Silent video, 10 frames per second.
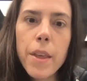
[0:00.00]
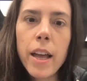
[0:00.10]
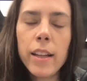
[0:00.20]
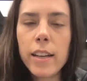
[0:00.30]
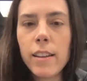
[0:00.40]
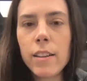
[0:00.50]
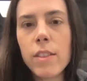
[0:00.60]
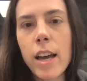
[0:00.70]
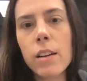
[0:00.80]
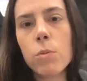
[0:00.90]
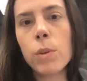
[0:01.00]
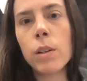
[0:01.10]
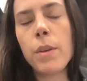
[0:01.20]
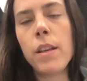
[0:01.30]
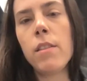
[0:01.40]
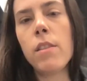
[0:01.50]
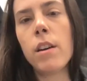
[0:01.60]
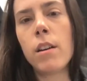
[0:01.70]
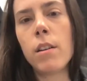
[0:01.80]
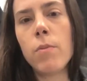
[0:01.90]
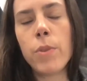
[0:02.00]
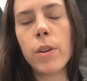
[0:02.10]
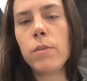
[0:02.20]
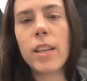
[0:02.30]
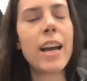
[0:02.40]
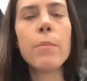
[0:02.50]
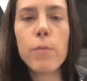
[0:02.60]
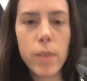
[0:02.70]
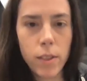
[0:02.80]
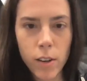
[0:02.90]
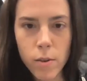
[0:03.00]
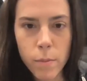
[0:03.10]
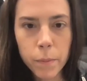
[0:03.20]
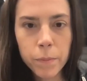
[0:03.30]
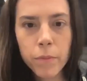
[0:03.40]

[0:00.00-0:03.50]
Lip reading: And I think that will be the time of Ethereum.